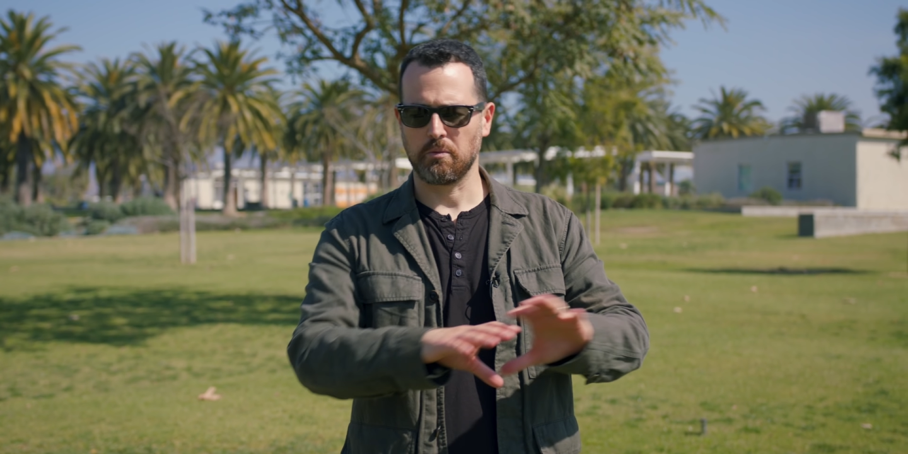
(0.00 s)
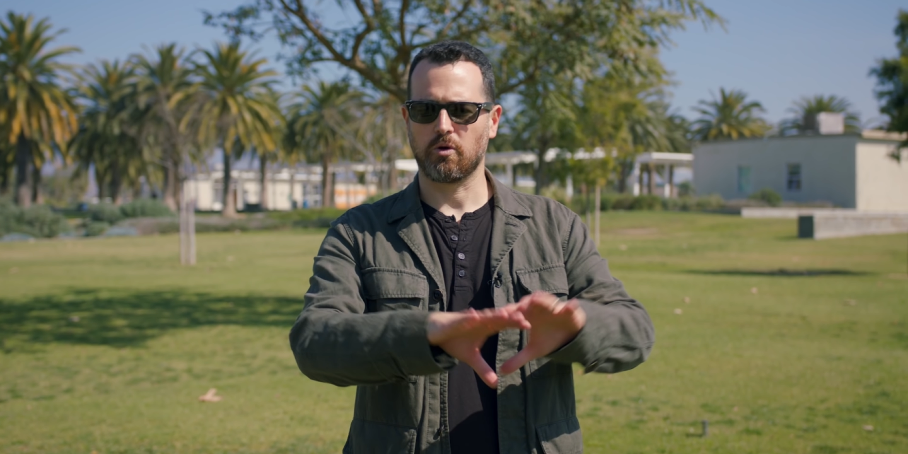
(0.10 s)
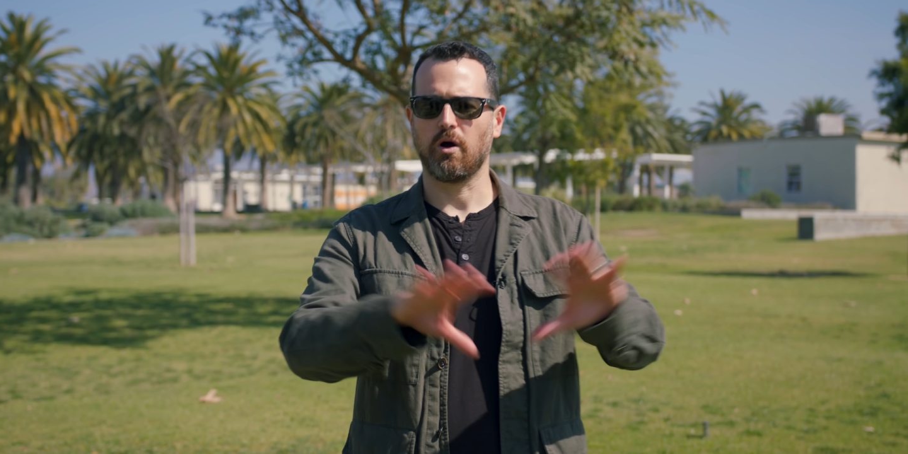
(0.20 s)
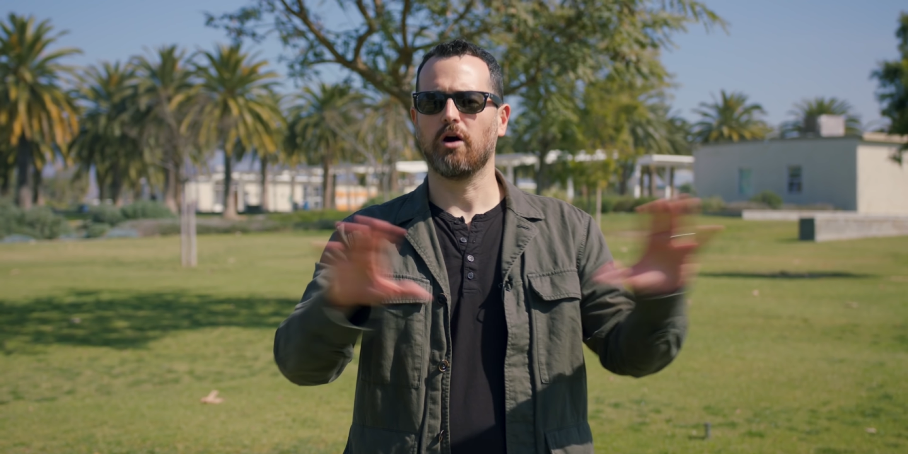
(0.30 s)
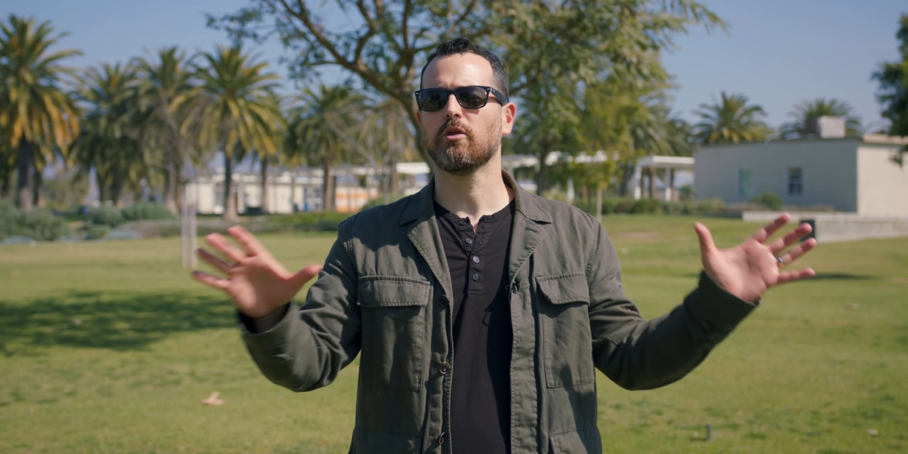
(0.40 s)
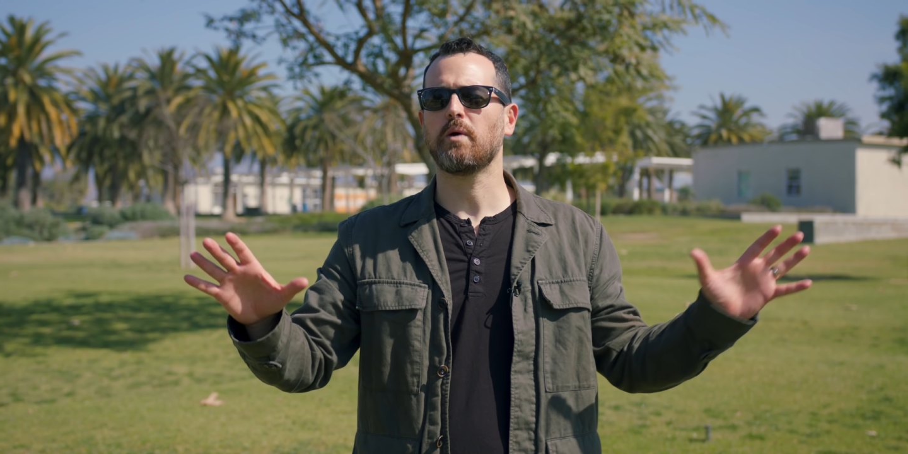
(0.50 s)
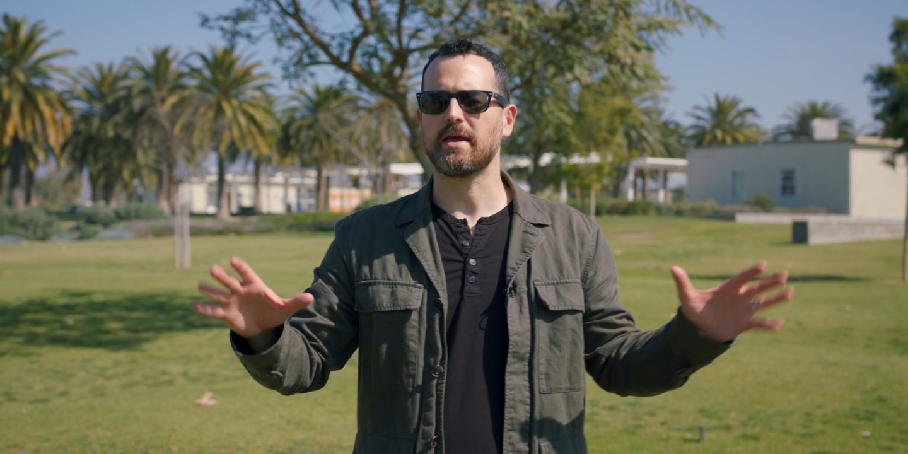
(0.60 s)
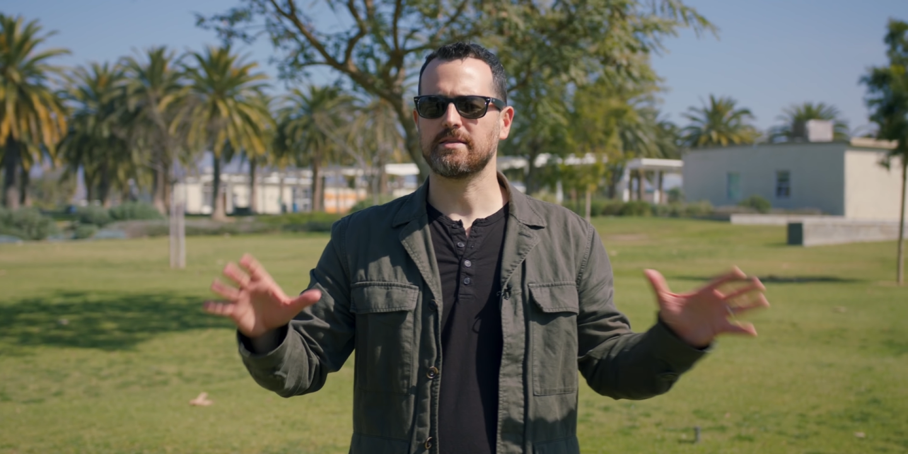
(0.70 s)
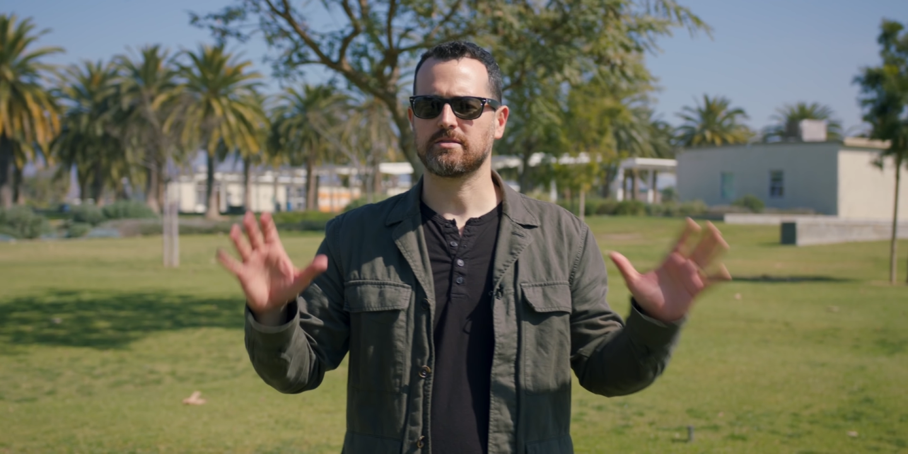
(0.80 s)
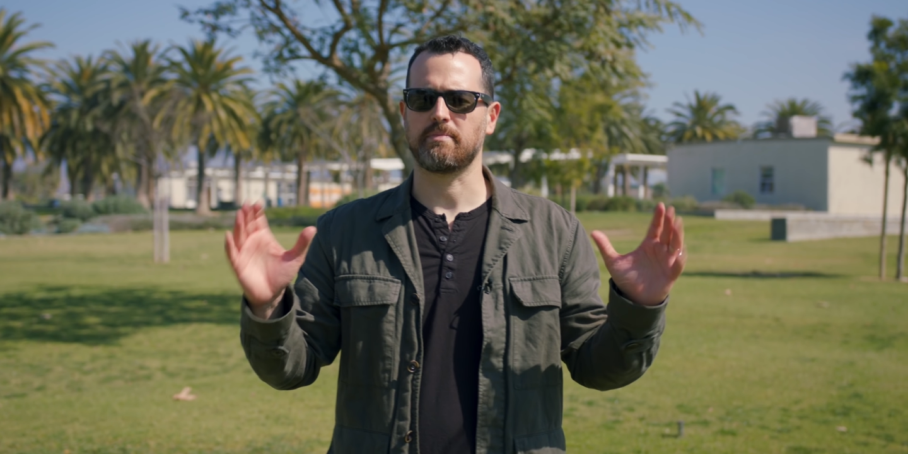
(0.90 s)
We'll go all the way
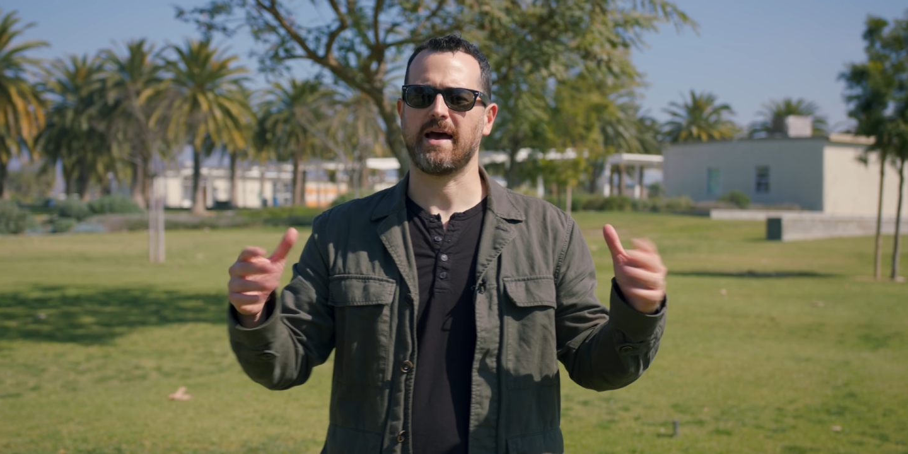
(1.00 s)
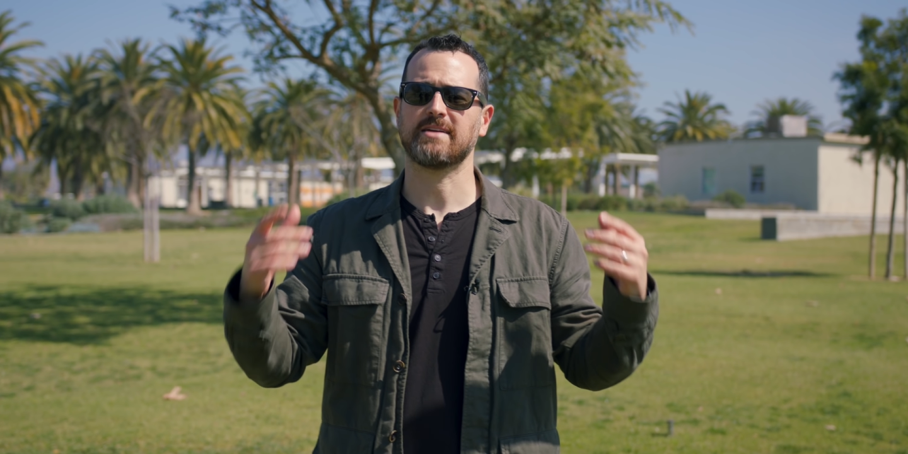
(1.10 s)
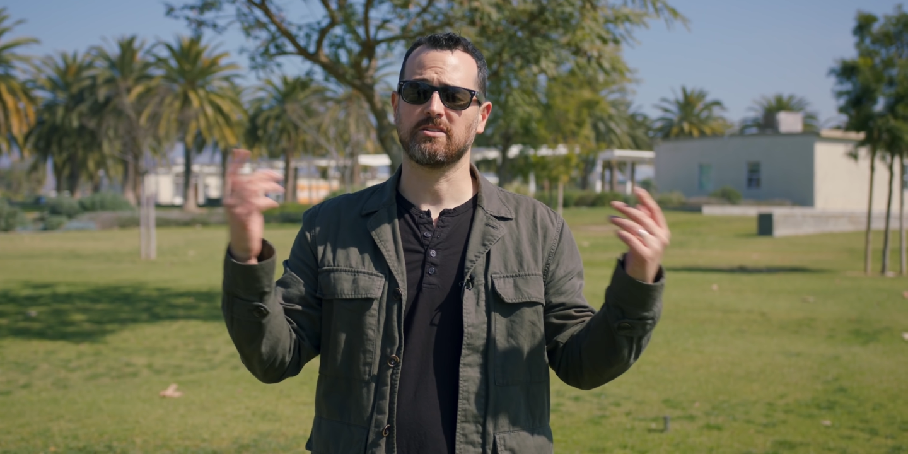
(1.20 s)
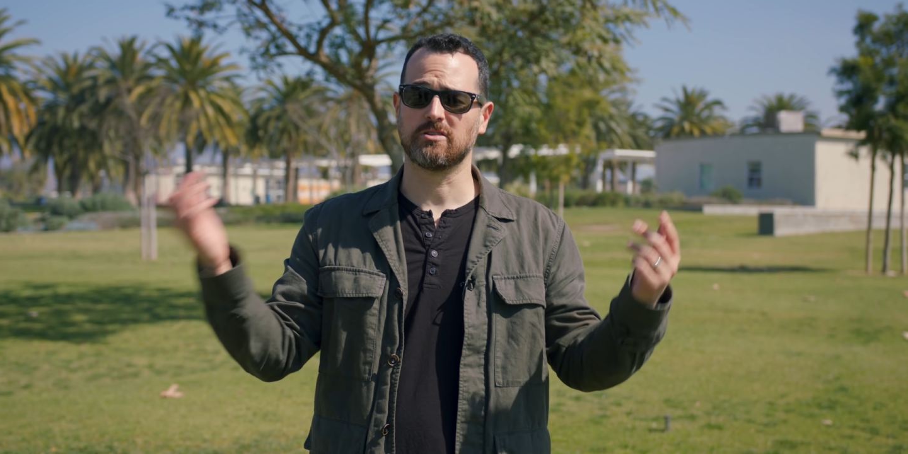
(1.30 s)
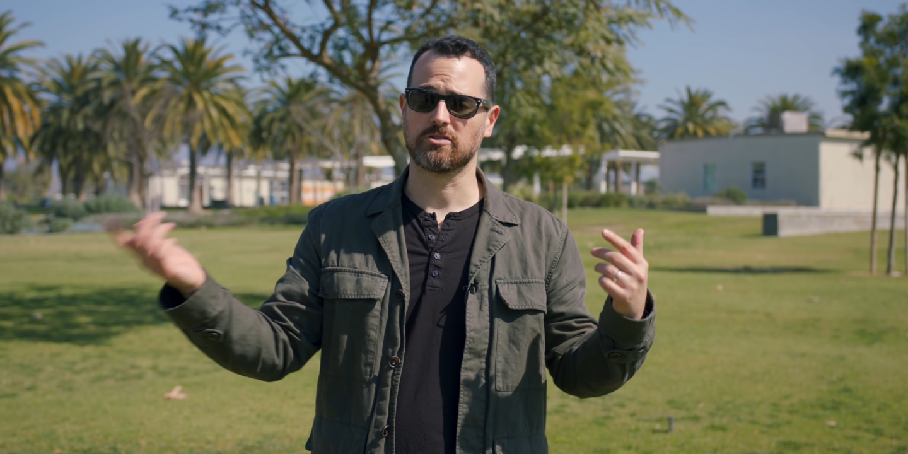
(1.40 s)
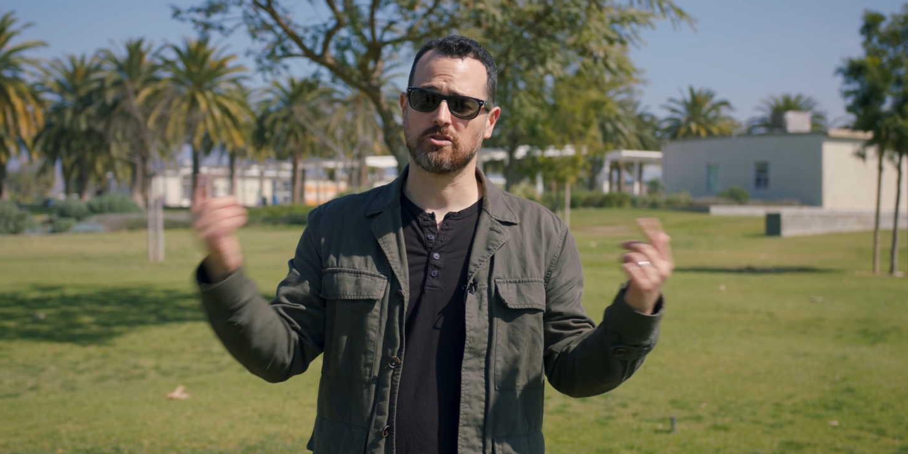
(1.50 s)
into max digital